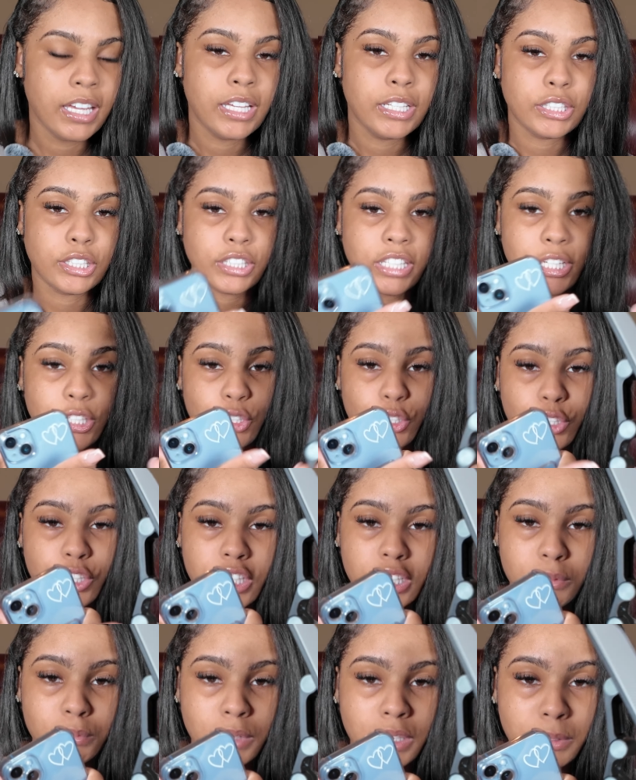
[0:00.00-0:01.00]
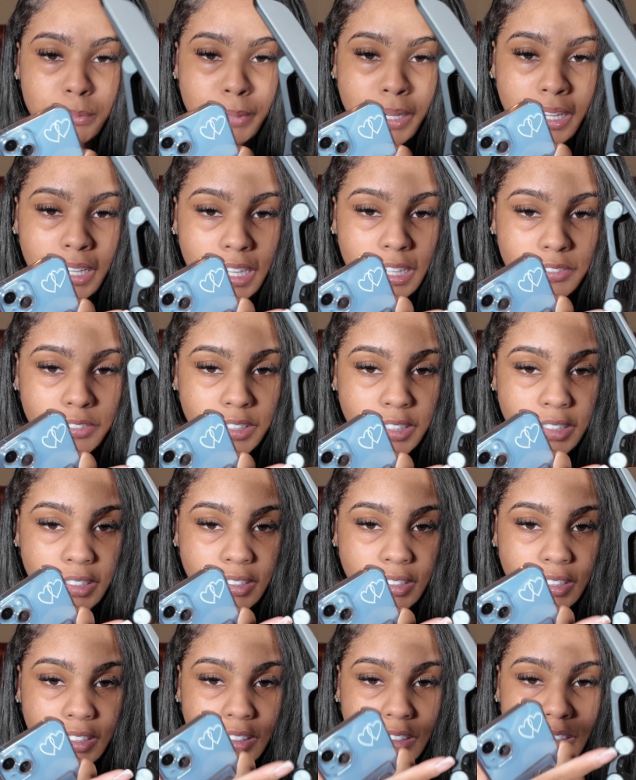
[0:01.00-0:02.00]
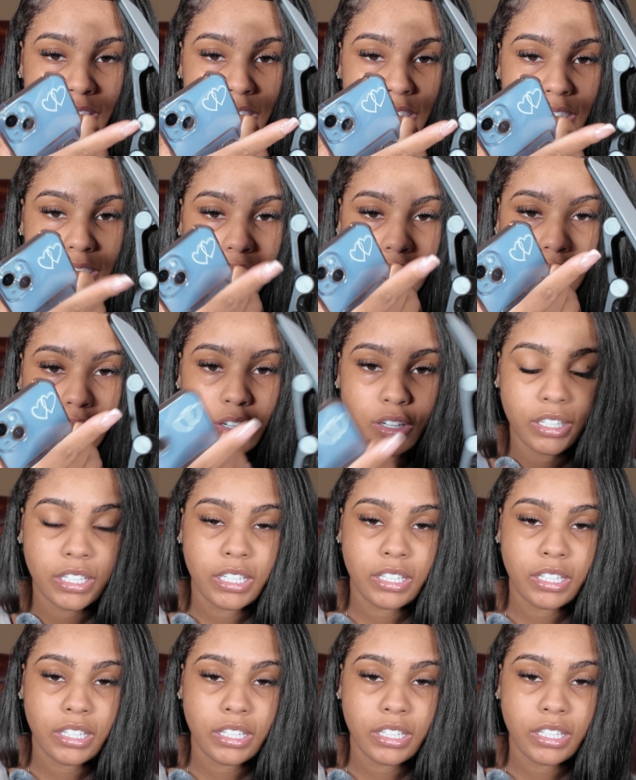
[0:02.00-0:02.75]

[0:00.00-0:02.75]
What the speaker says: So they tricked me by having this on